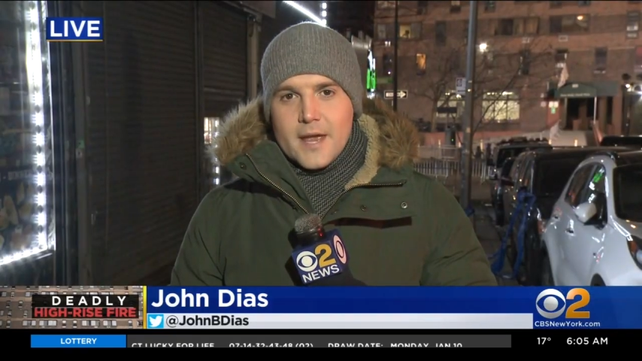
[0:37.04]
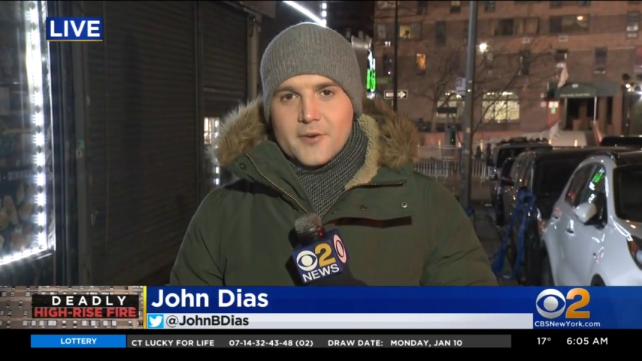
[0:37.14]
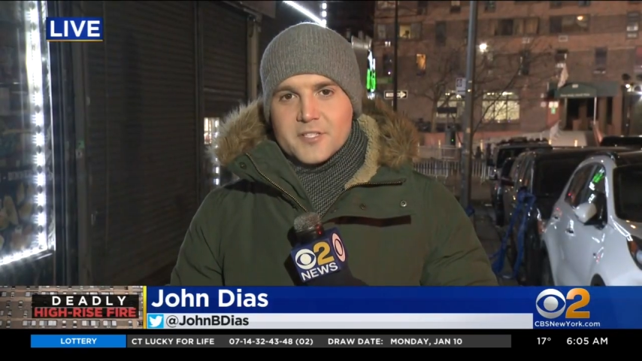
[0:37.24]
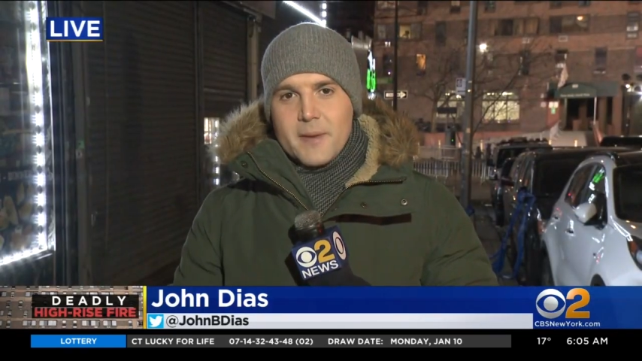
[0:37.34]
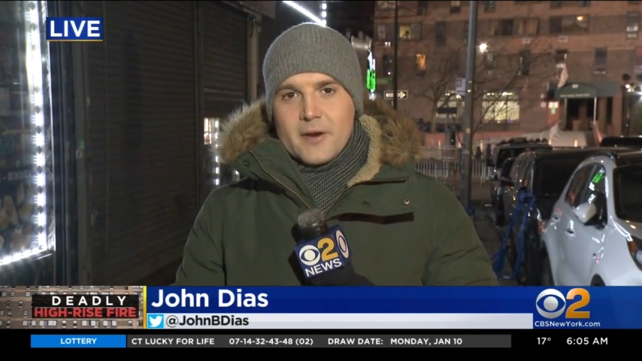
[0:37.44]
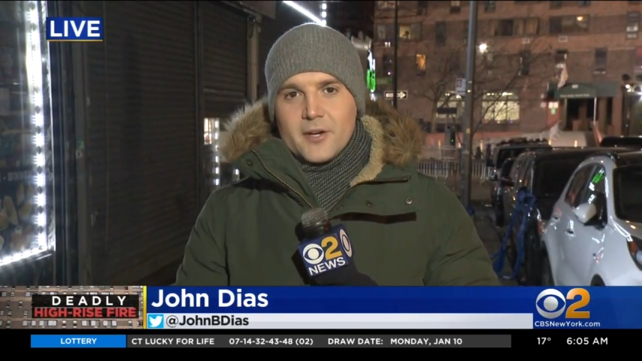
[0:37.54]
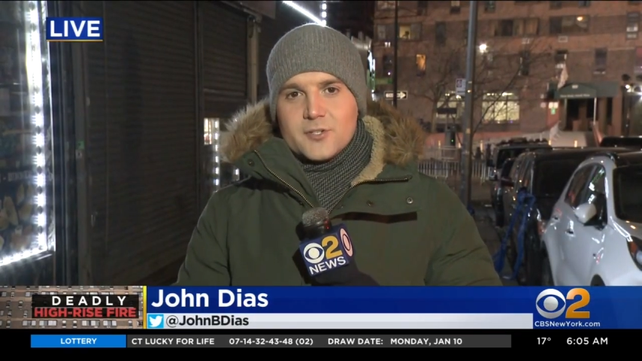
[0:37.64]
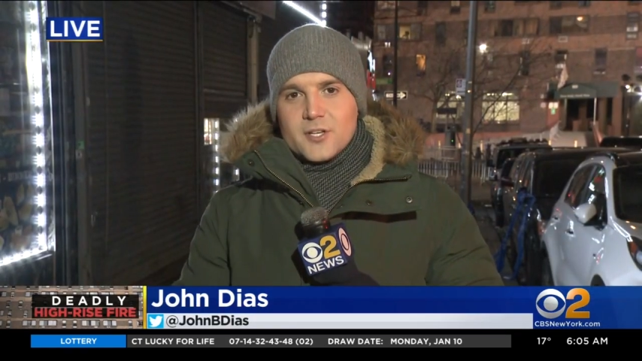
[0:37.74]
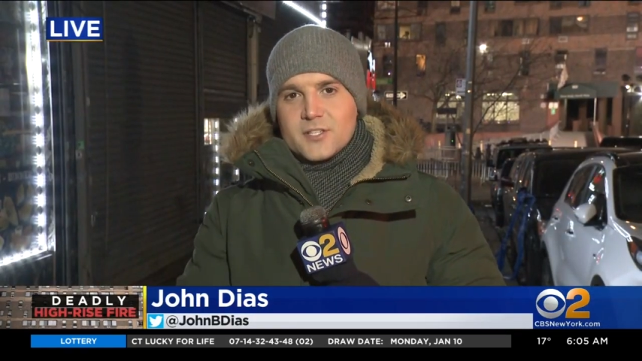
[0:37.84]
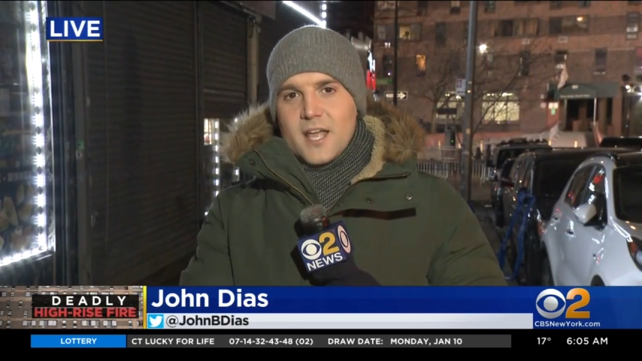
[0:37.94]
yeah, Chris and
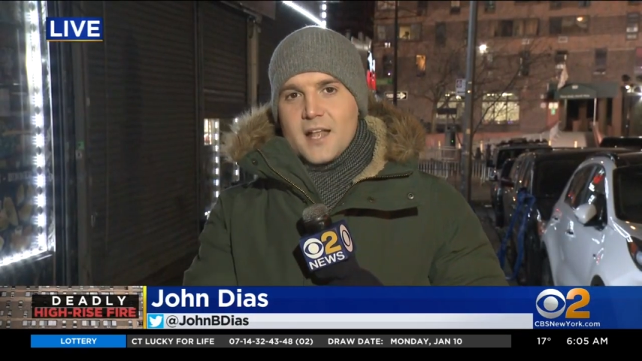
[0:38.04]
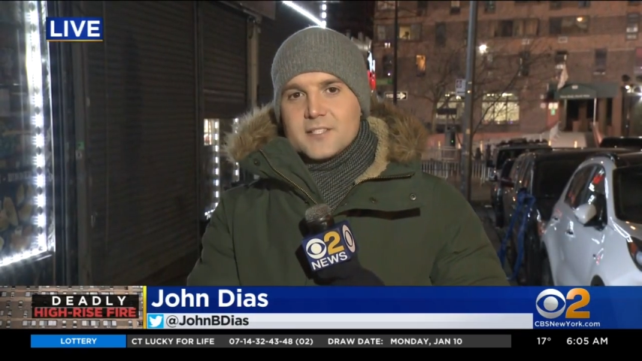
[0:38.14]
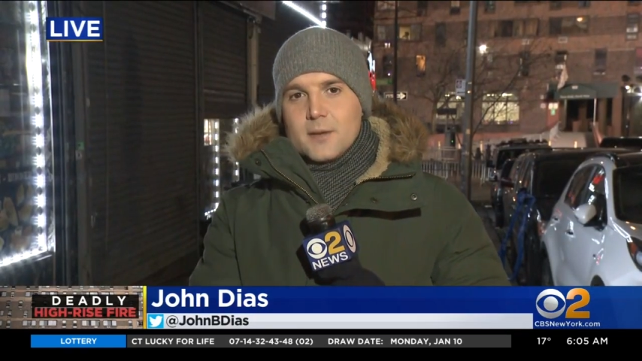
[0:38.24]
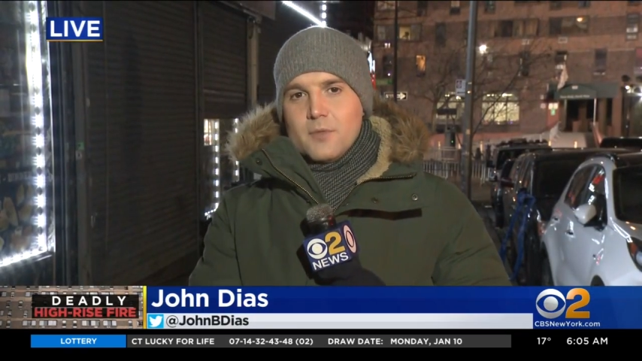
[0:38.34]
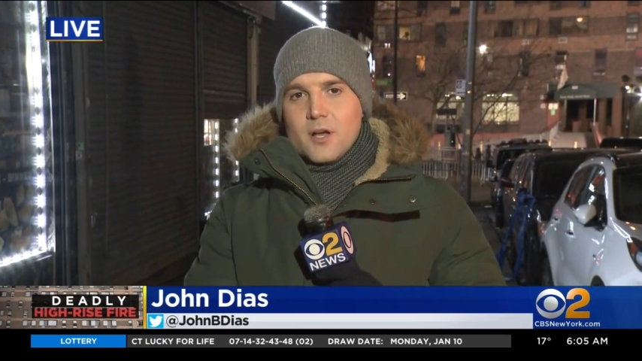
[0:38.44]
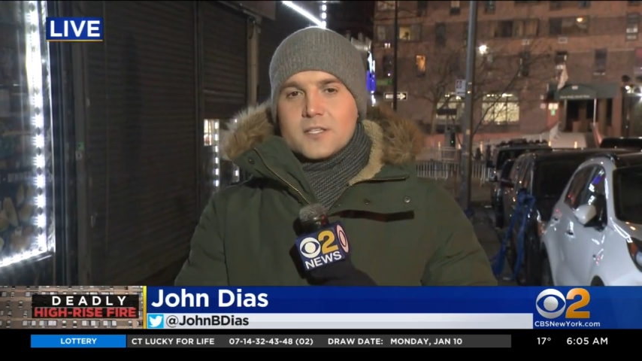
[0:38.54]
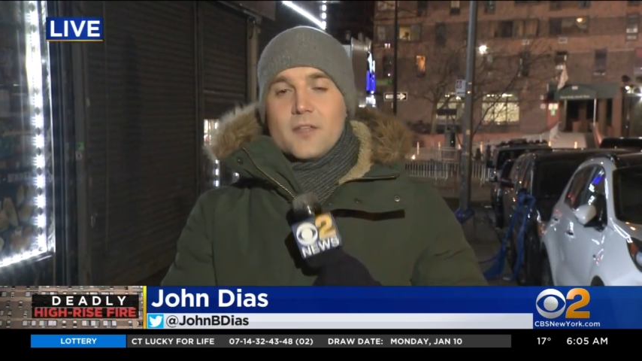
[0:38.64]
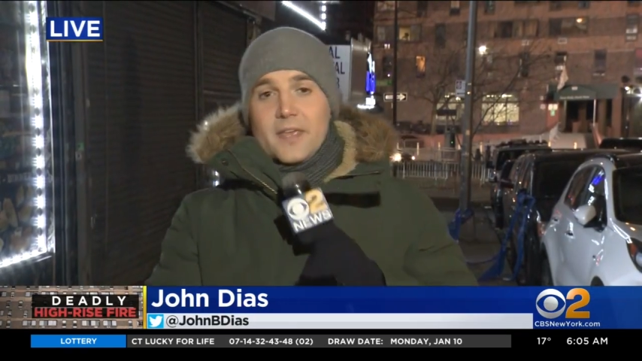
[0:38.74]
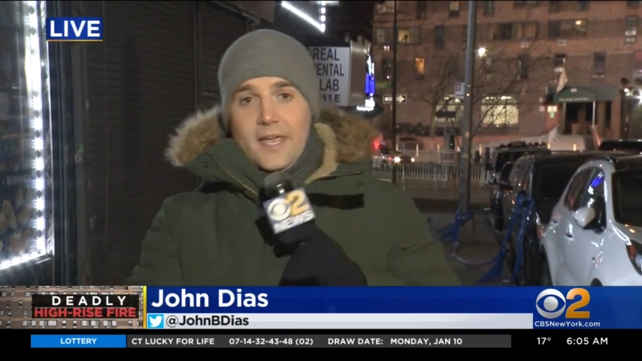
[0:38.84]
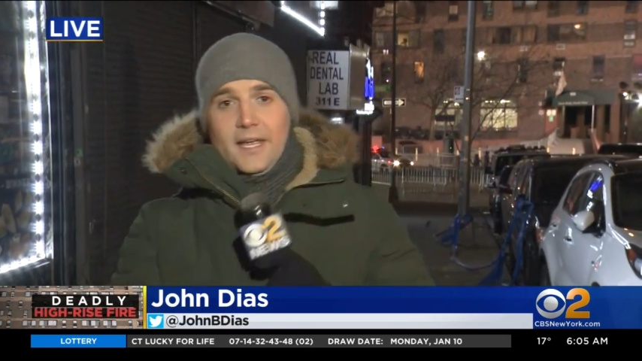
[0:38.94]
Mary, you just got some
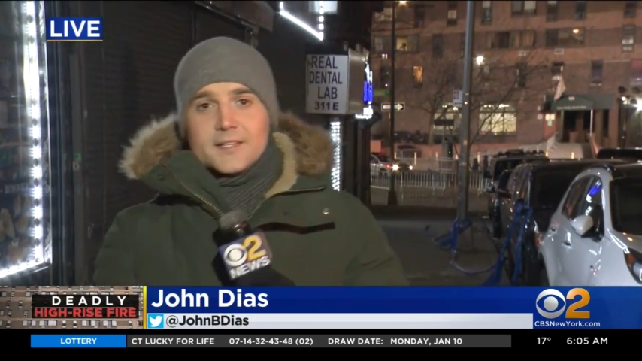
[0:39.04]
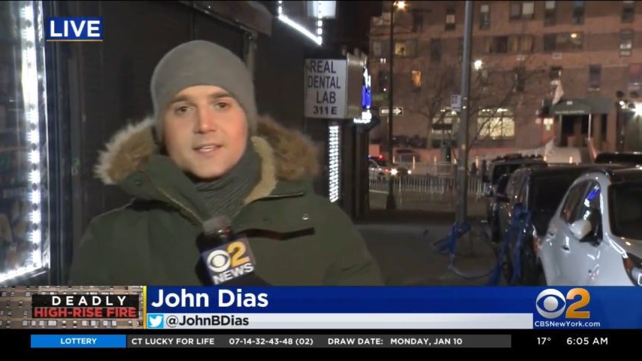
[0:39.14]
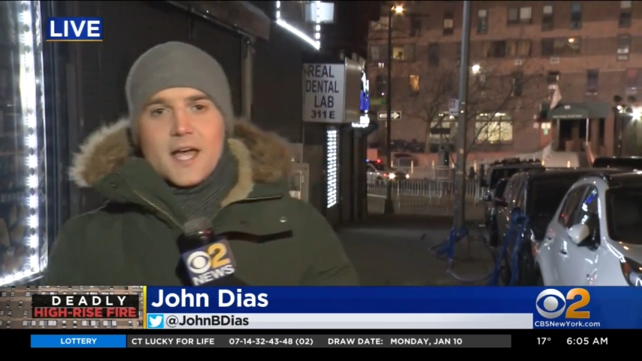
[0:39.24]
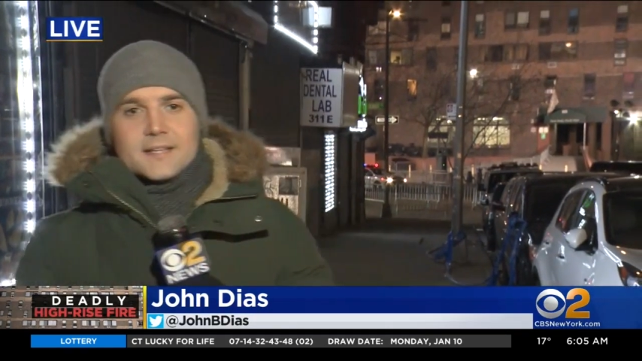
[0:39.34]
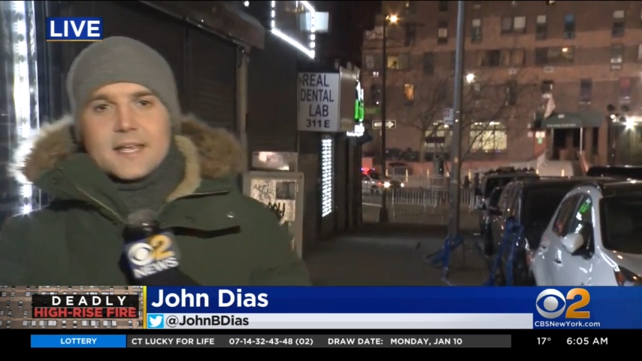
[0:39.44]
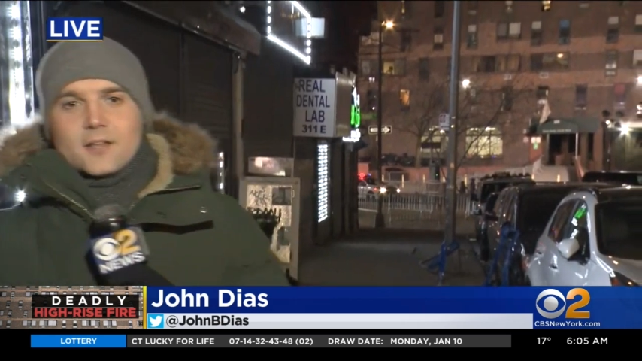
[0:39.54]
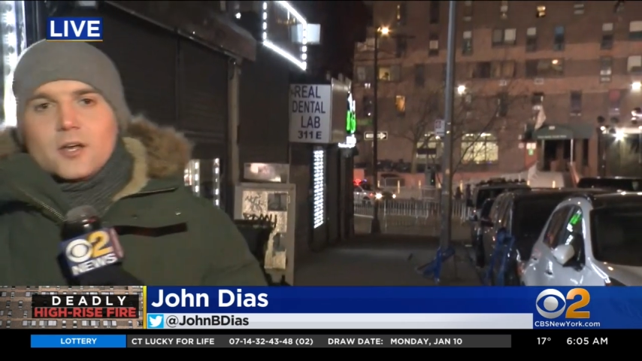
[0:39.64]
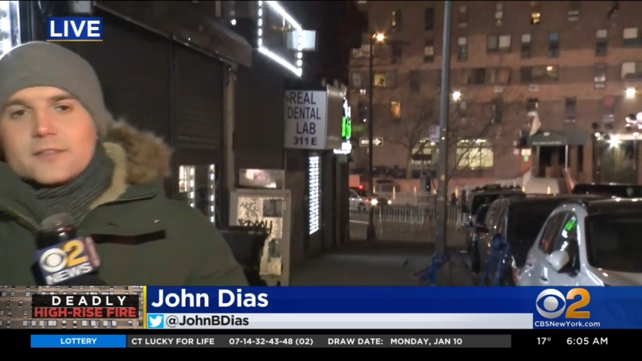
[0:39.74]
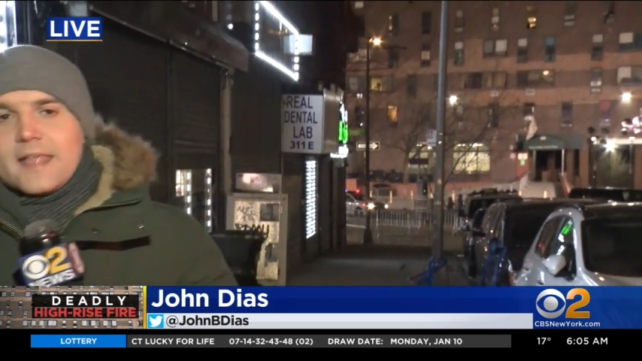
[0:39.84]
looks on the inside. Take a